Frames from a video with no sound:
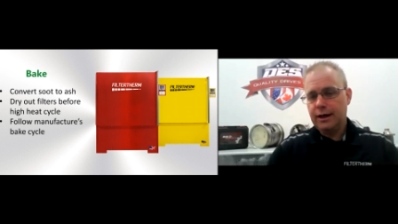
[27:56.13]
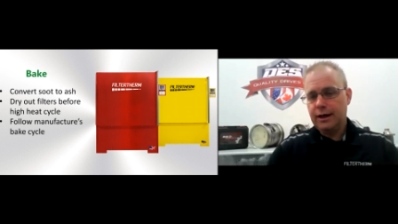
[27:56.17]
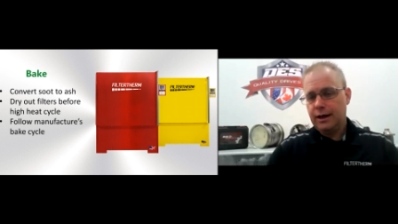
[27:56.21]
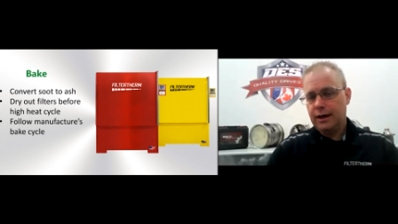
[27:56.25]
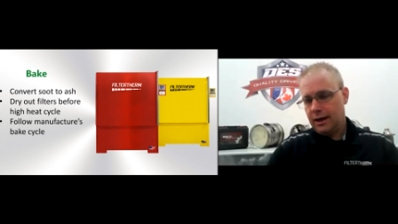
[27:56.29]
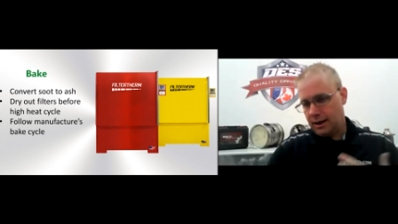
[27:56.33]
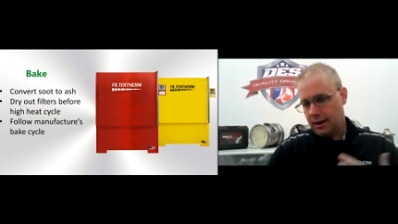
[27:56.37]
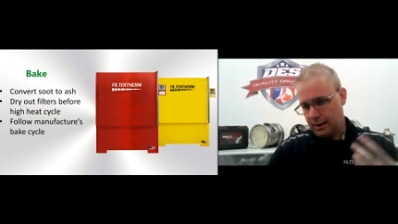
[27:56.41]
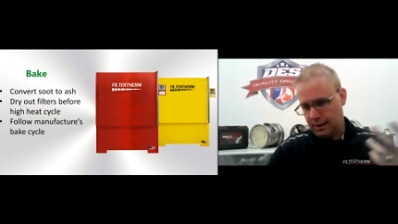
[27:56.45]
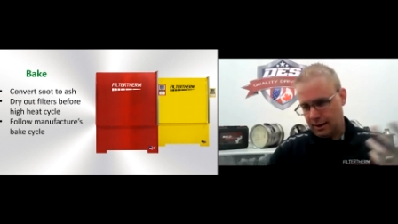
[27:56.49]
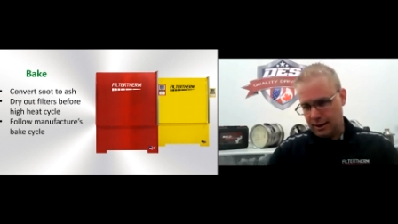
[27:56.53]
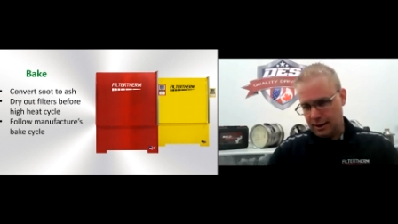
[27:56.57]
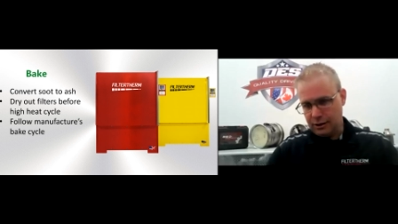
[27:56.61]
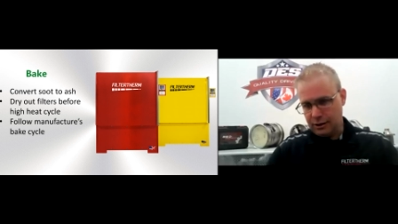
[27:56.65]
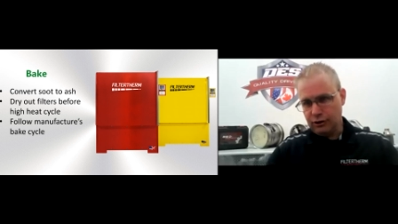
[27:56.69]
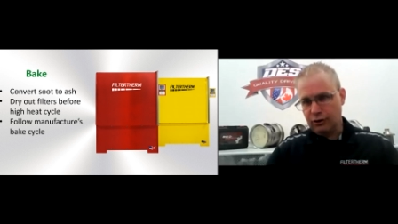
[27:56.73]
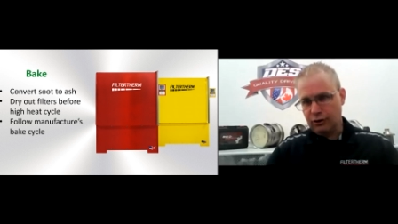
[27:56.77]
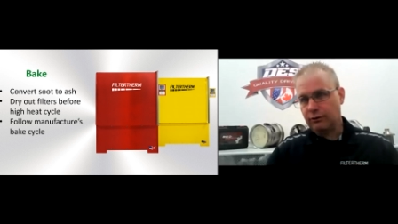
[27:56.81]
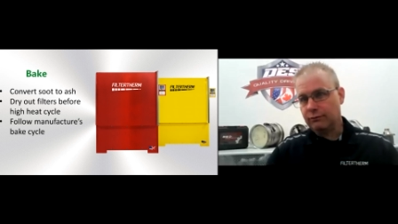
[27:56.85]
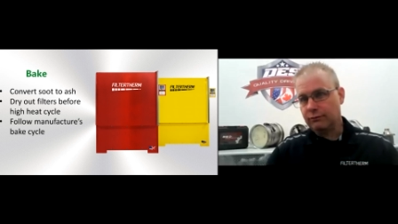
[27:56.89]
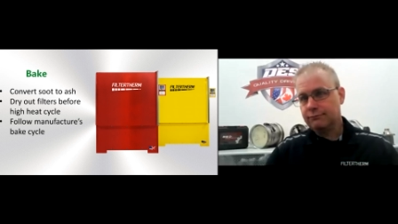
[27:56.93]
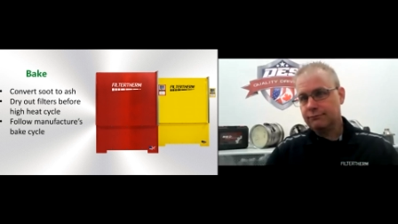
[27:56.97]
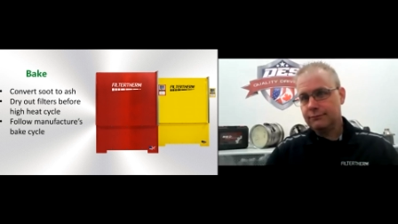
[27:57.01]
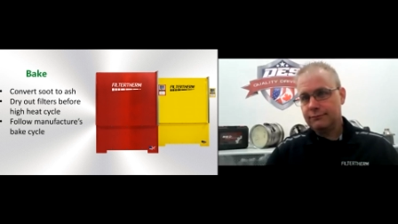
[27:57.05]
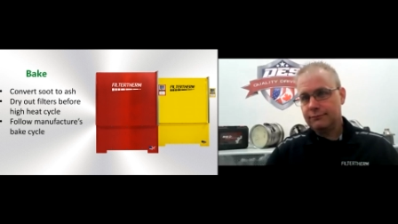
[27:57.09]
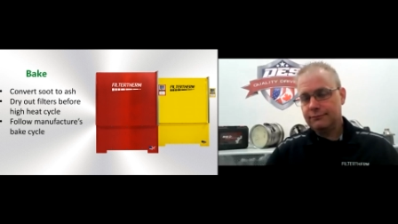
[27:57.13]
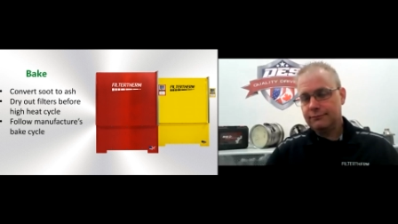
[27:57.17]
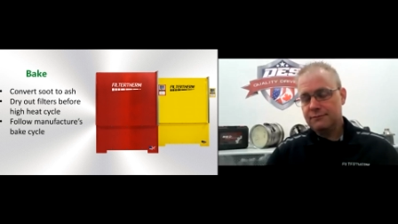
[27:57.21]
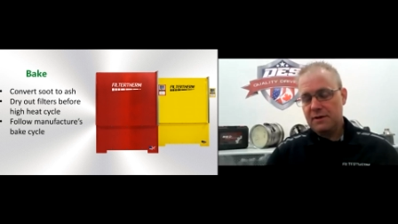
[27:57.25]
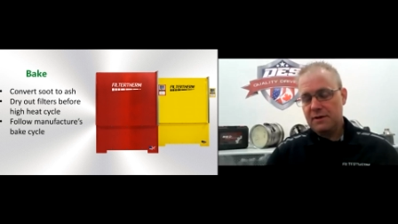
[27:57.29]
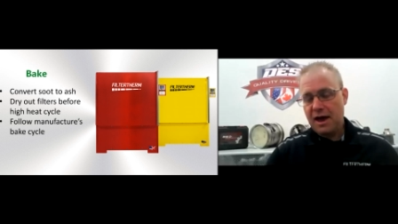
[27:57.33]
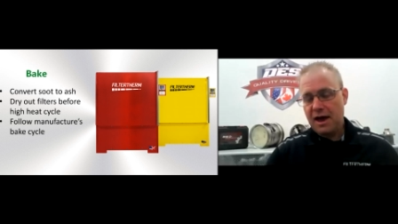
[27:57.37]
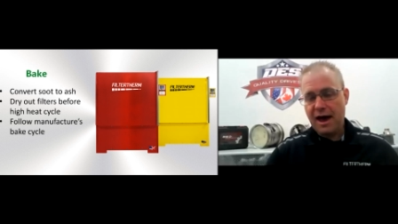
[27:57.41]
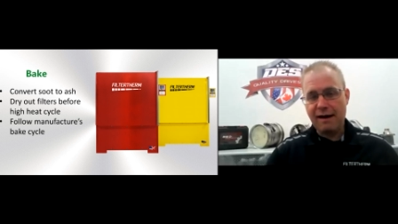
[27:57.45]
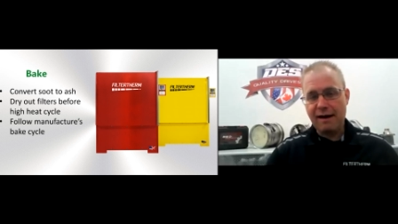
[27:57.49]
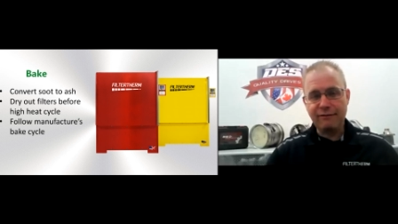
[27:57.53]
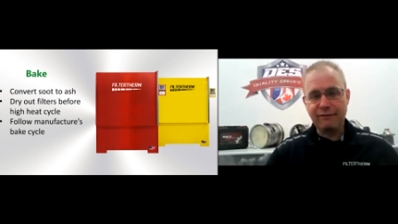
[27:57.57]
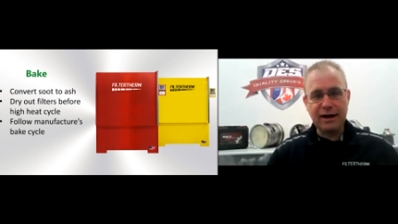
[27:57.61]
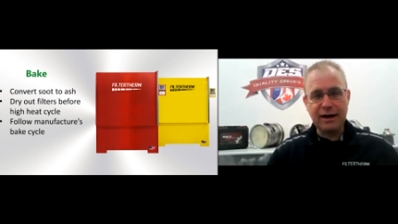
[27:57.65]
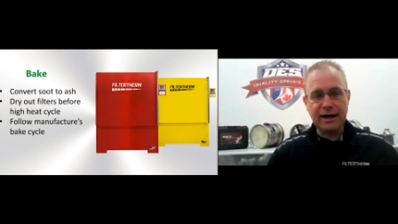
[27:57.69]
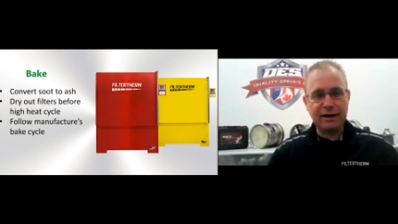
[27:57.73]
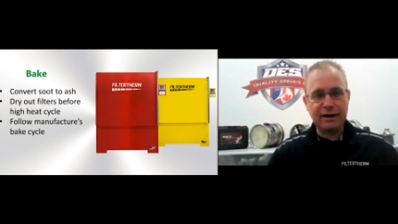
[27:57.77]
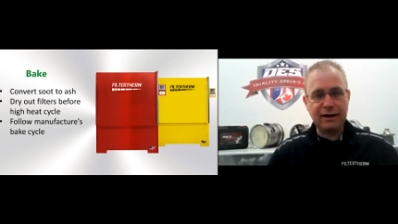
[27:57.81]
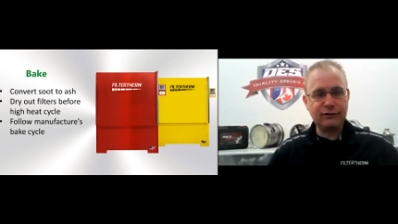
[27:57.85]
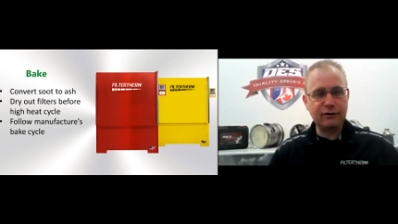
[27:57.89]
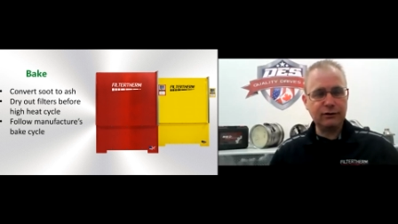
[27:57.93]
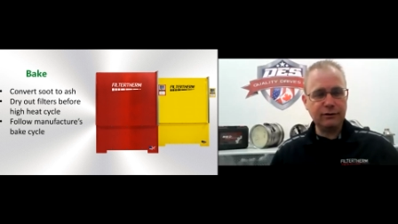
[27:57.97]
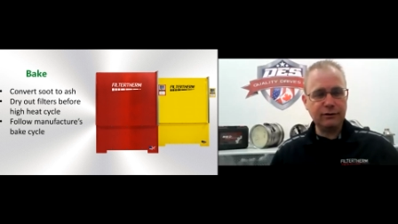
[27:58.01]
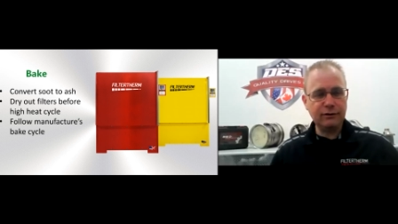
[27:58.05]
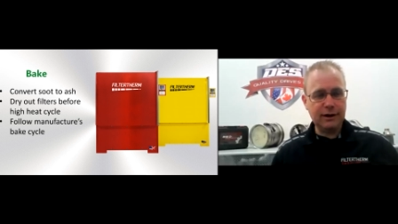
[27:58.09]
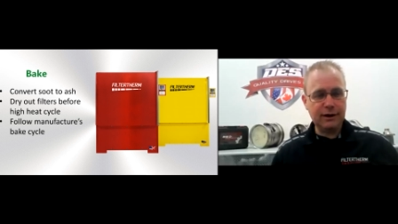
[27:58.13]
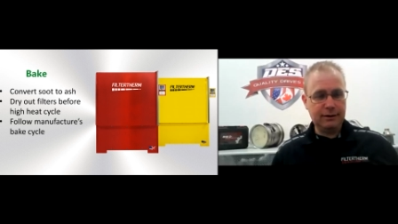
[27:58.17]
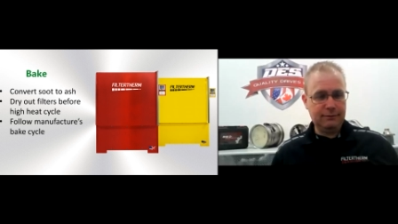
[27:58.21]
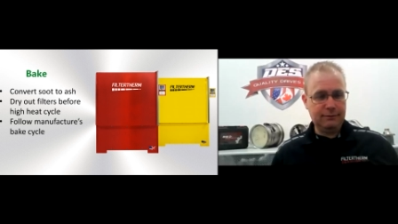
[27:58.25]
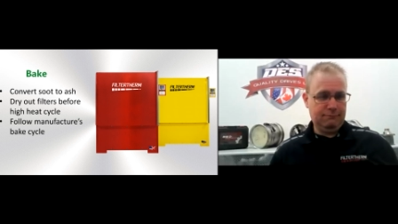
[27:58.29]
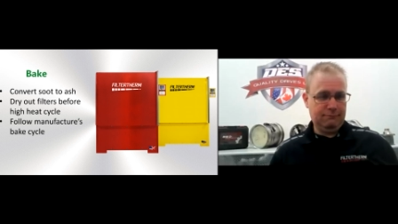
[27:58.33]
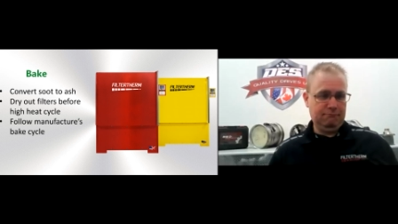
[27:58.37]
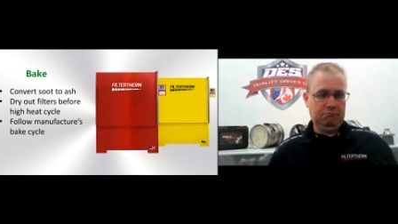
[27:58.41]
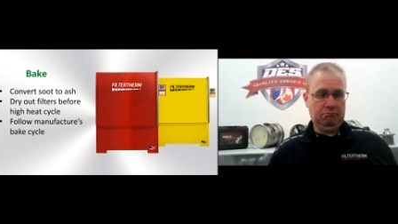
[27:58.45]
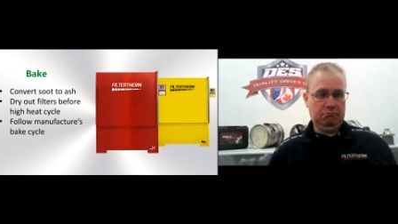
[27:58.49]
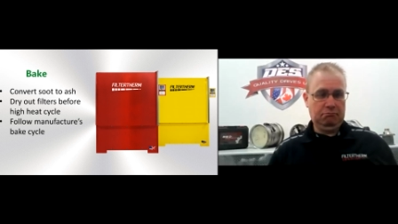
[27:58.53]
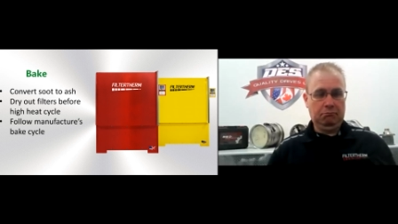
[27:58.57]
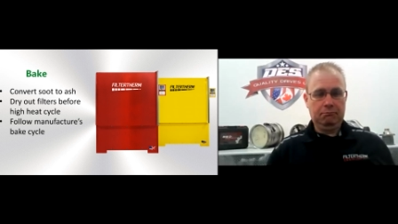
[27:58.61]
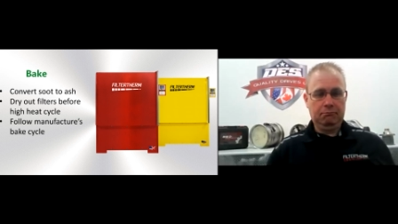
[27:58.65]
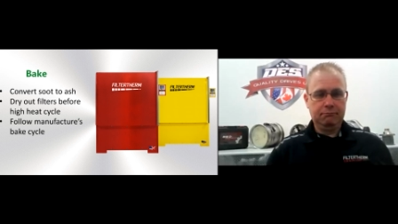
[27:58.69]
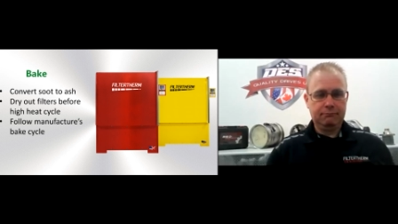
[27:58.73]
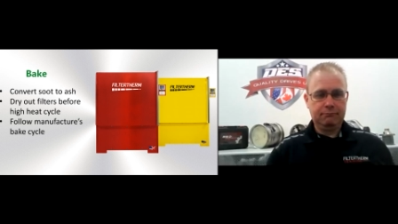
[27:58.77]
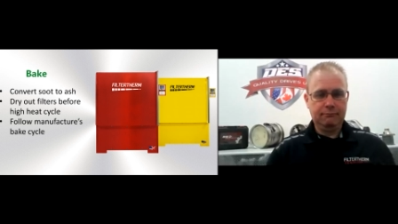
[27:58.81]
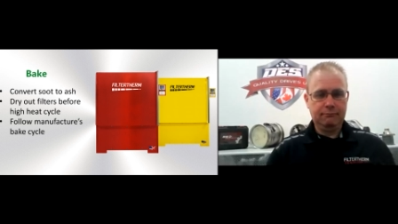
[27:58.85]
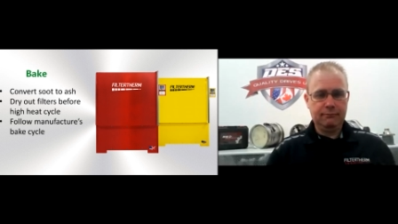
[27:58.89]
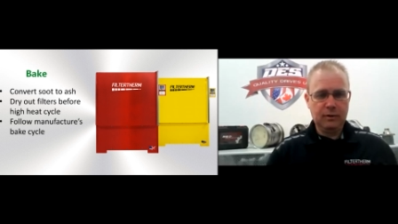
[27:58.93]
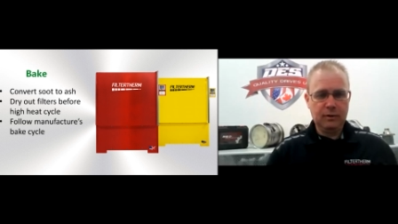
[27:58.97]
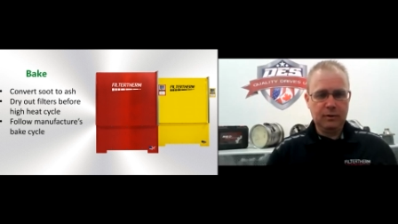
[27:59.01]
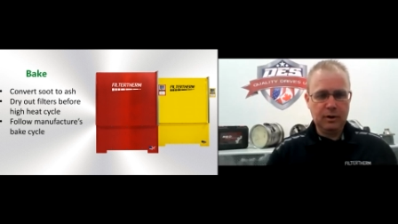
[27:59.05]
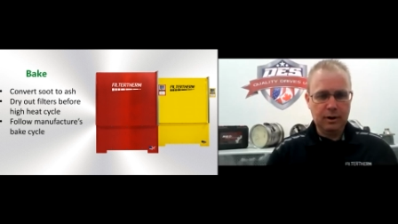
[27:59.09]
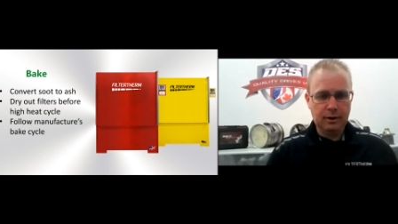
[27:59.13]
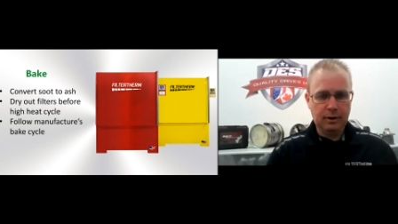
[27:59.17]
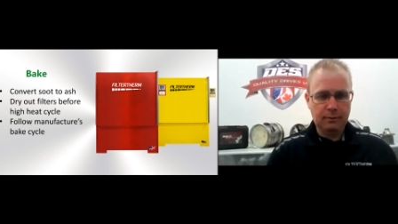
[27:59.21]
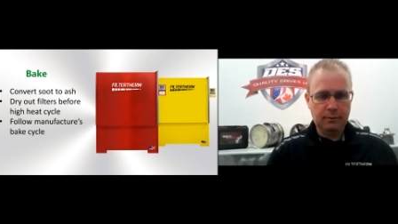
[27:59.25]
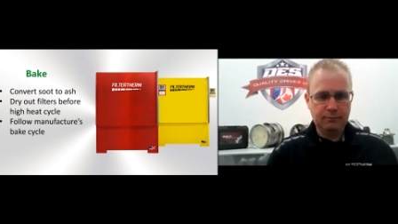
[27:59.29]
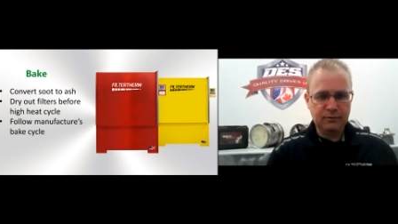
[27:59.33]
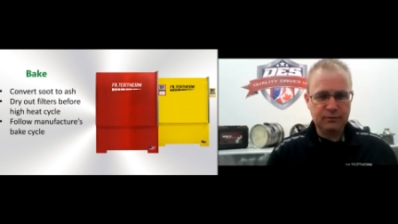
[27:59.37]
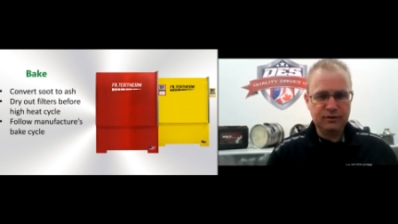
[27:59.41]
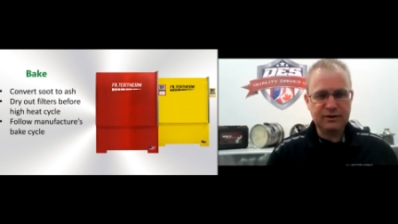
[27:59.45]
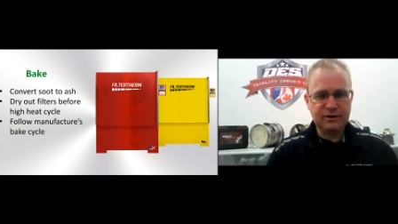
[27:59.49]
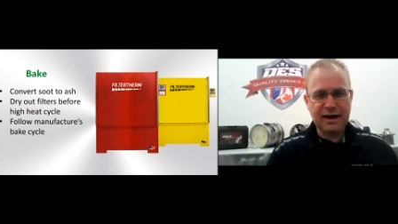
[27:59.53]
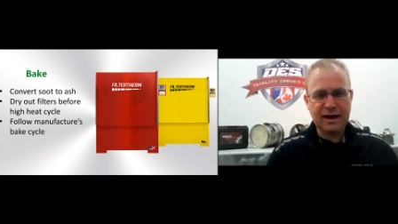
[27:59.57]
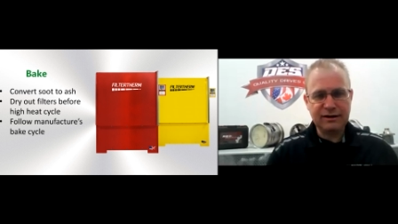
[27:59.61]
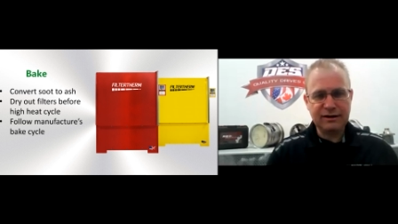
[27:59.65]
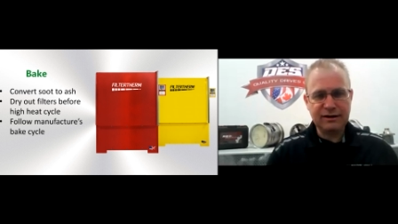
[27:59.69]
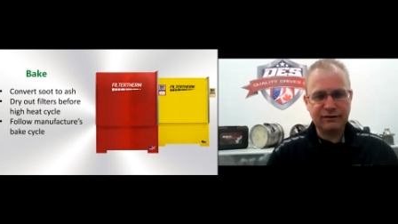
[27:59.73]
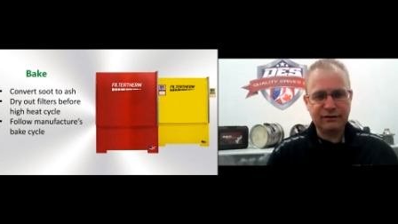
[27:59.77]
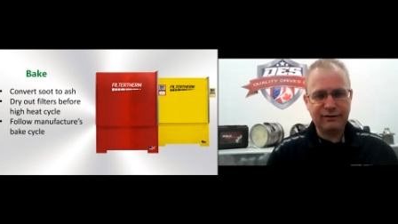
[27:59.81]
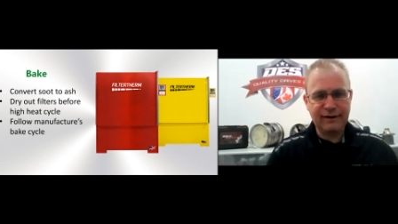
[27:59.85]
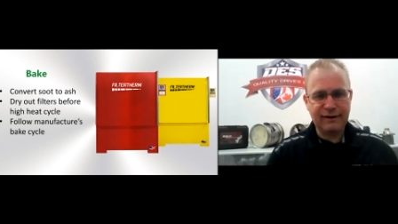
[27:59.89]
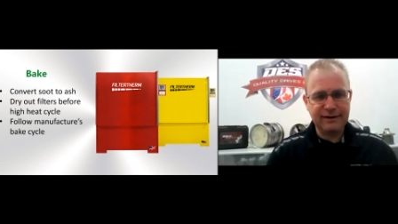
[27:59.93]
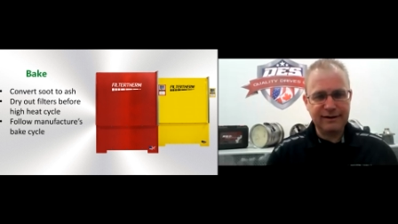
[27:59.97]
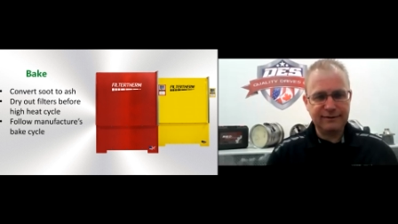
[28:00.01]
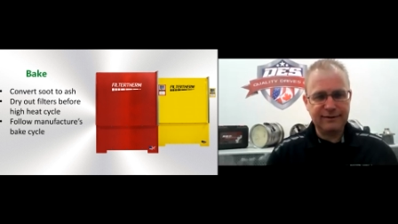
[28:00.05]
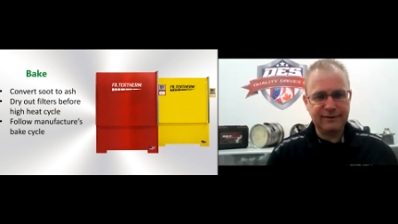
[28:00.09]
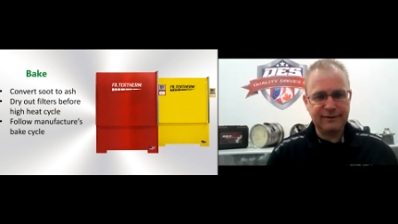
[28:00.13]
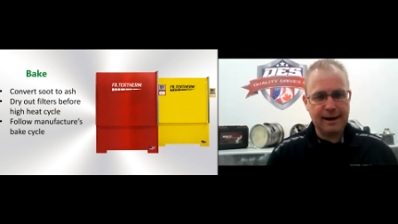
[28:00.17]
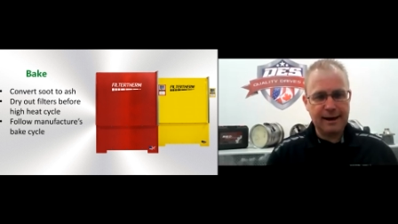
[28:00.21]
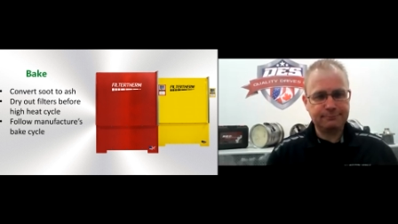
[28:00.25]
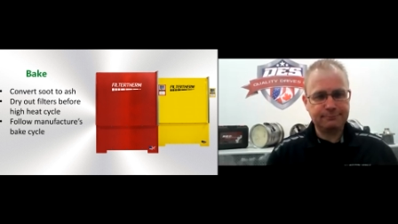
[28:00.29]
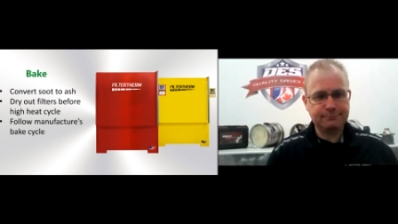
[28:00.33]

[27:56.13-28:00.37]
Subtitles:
And then you'll have an answer that satisfies that.